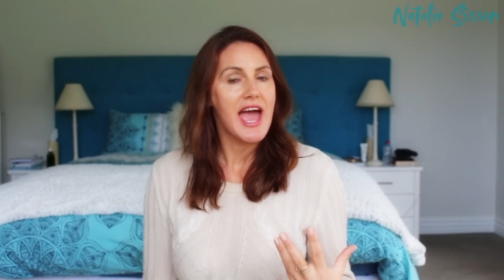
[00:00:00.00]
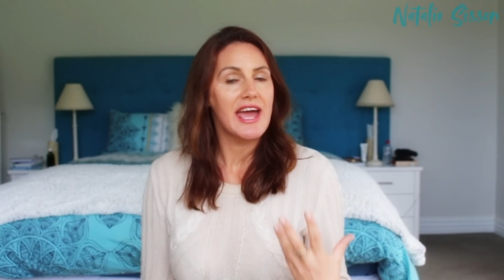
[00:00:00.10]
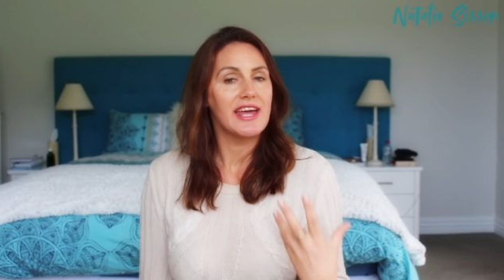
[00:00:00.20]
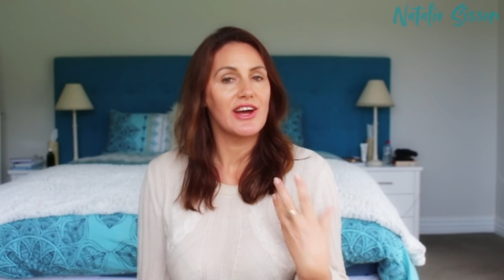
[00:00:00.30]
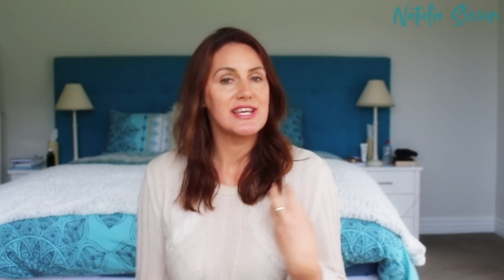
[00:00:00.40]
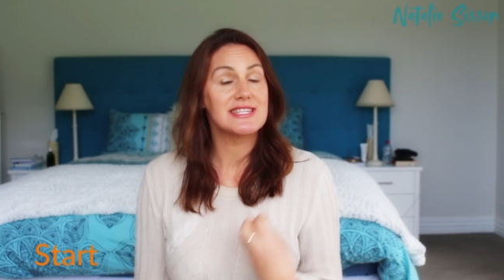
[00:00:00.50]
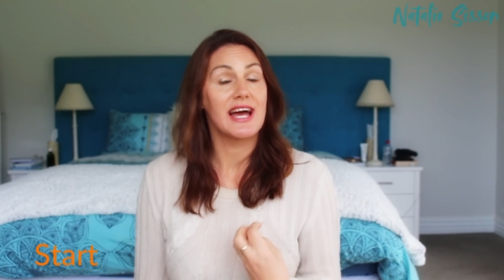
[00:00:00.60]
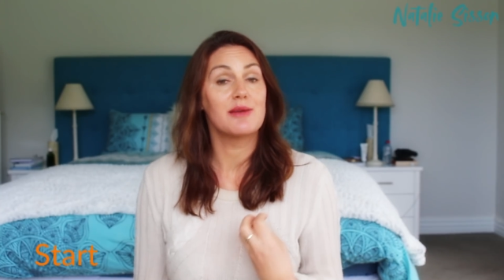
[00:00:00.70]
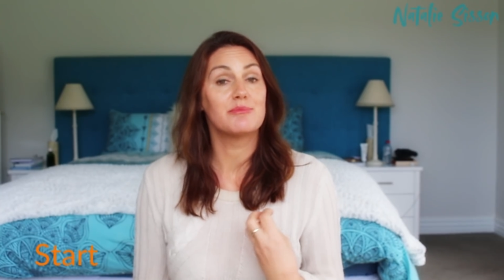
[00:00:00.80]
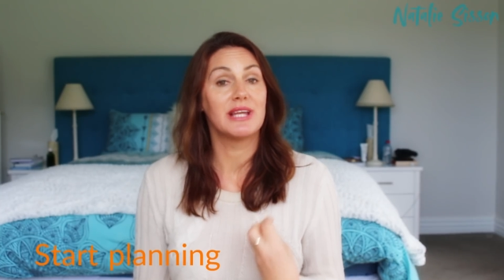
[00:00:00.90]
and I
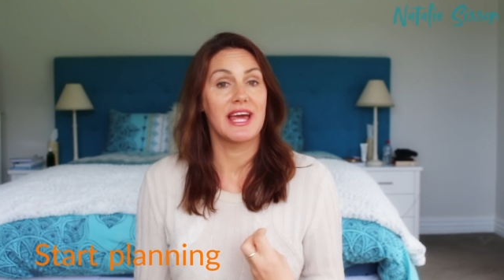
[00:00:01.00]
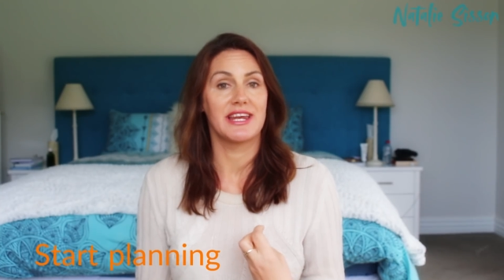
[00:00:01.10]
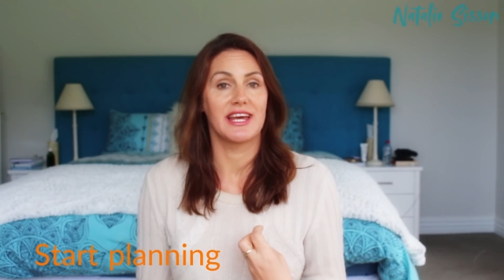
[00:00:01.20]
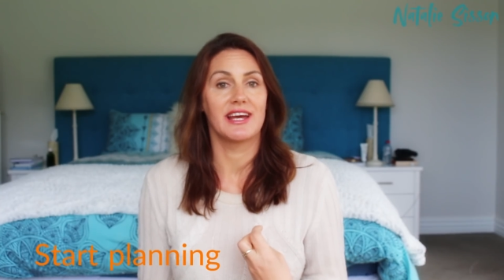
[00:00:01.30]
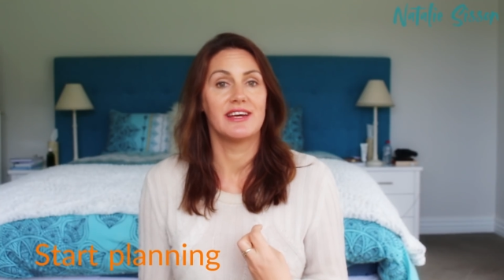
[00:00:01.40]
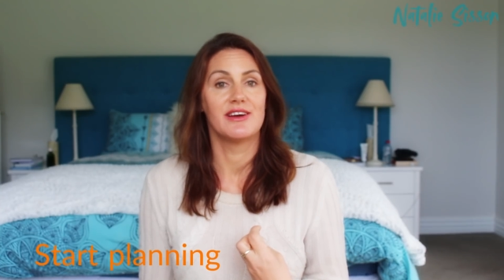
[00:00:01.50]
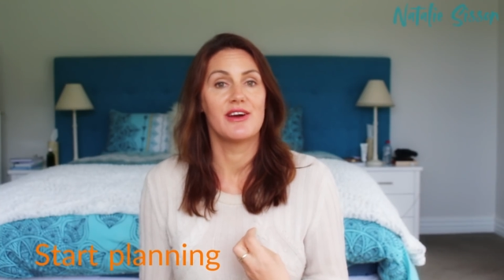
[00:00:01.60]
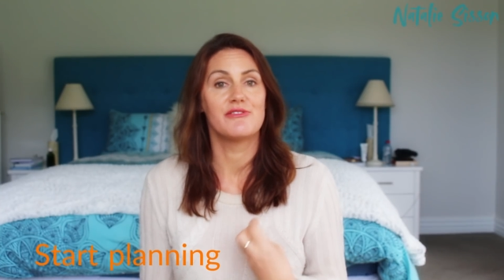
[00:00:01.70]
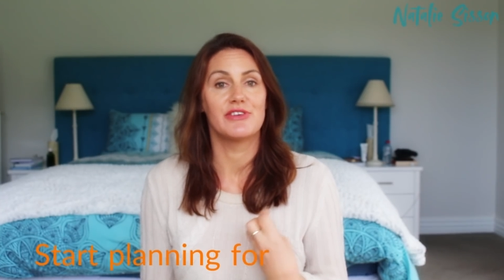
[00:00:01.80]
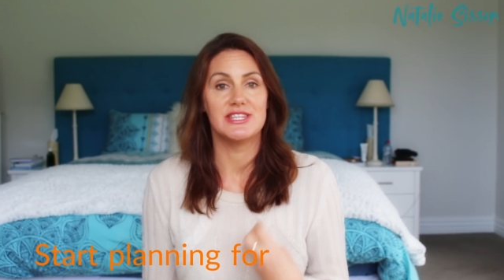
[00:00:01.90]
start planning
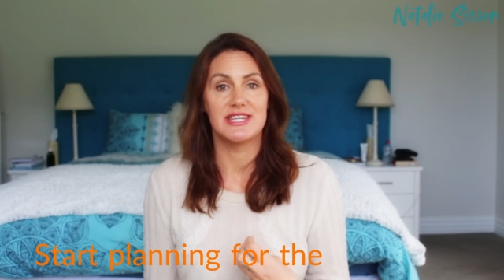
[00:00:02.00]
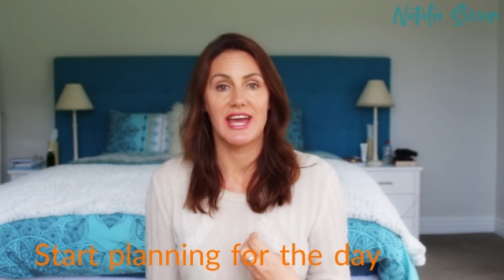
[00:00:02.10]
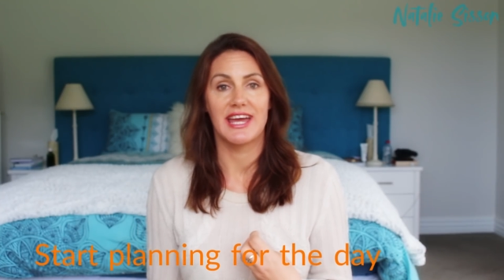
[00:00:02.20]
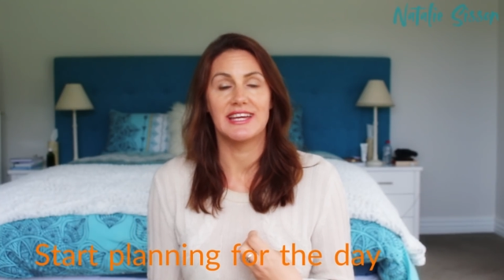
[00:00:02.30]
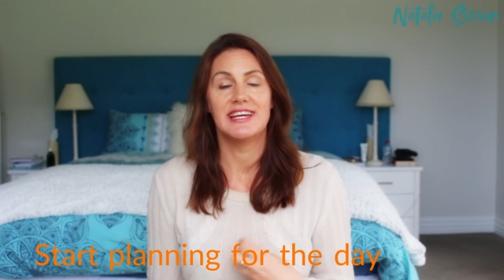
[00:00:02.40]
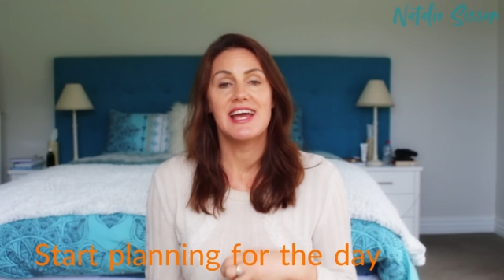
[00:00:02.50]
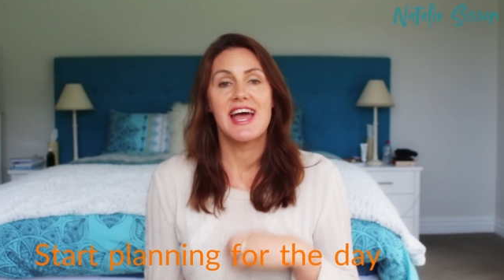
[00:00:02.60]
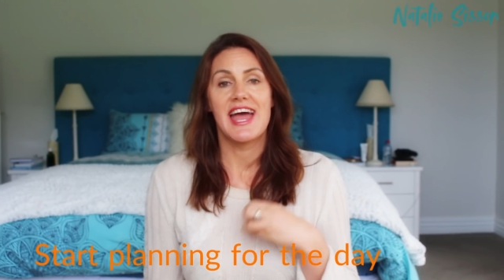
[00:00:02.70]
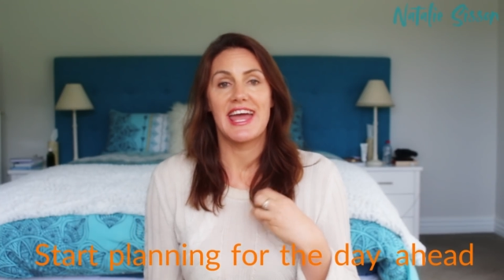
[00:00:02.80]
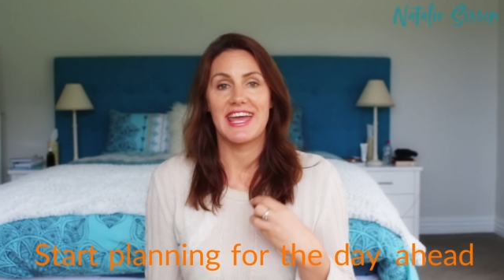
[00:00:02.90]
for the day
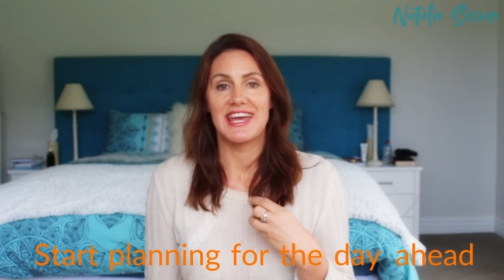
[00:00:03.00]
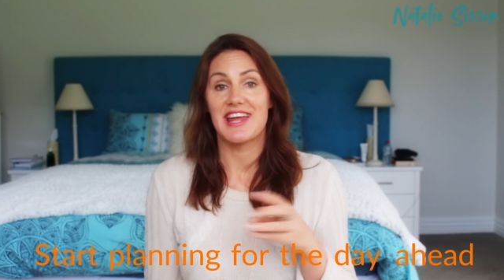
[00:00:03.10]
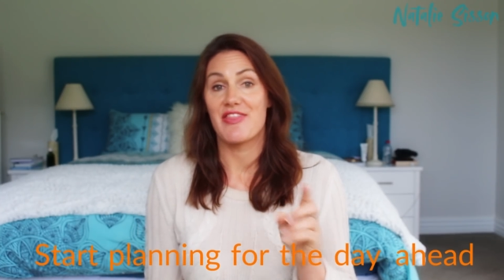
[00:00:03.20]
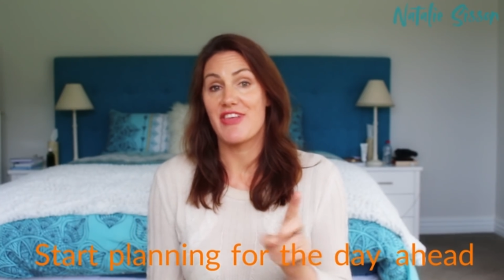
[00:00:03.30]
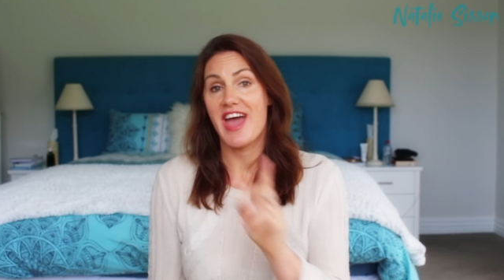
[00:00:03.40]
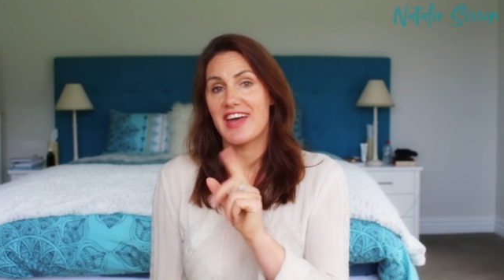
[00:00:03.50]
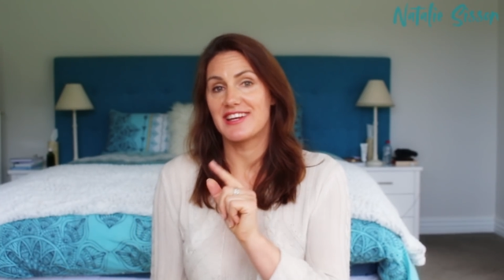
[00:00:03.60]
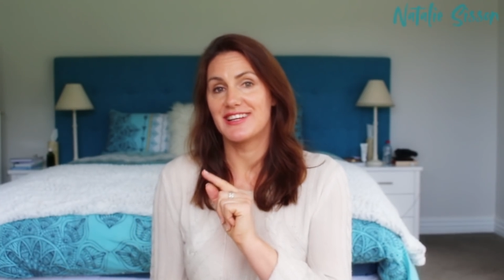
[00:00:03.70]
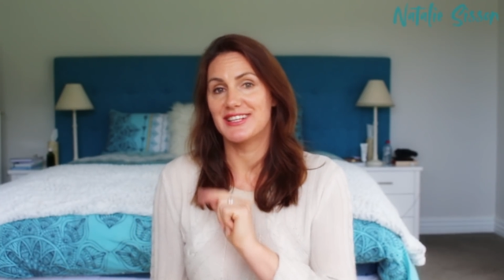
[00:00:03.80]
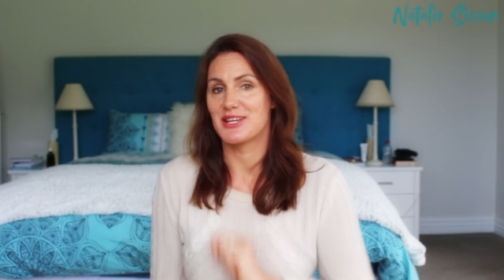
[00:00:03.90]
ahead, and that
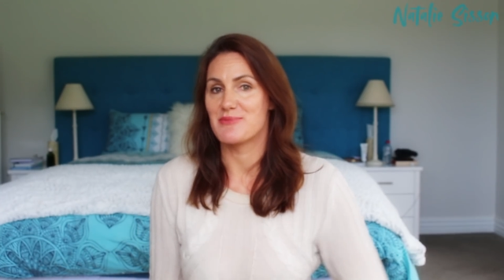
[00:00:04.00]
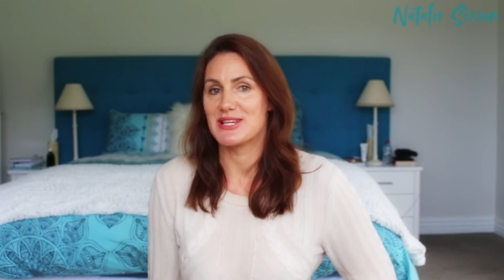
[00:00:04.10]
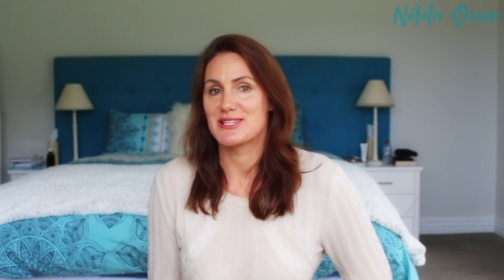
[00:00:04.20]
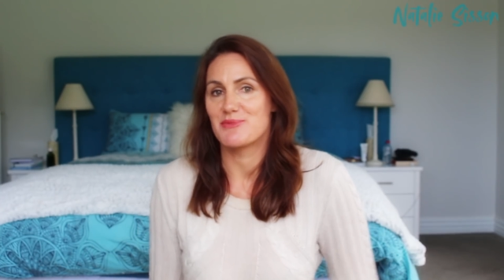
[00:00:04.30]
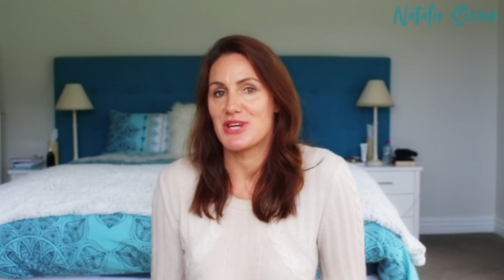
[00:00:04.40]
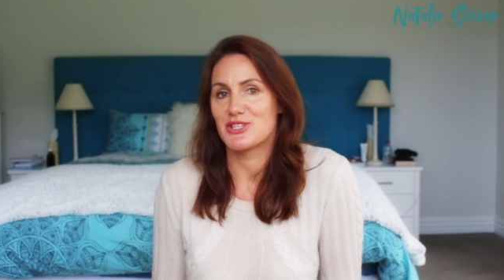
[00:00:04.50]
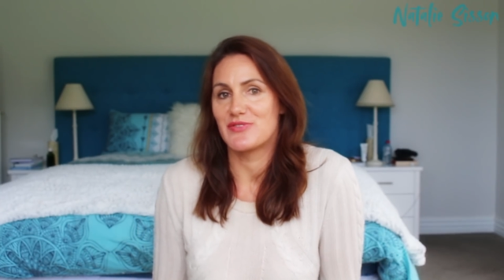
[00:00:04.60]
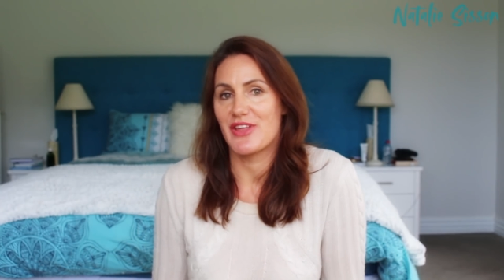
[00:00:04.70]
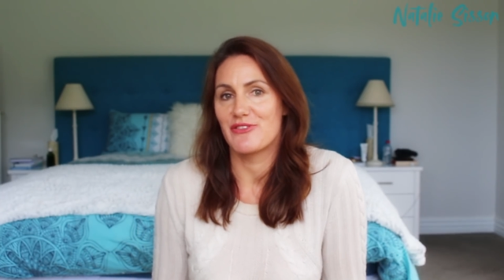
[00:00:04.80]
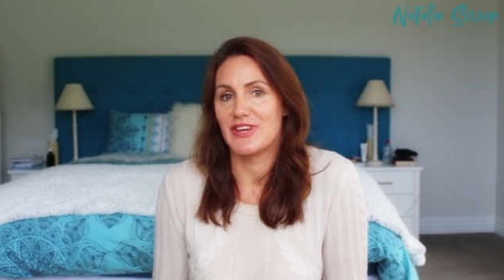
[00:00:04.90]
is going to be the subject of
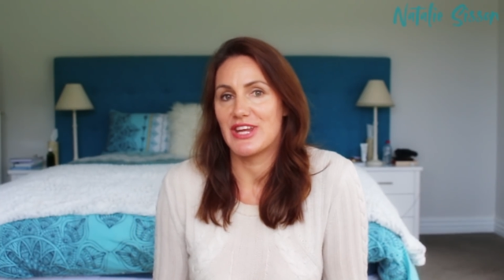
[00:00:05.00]
another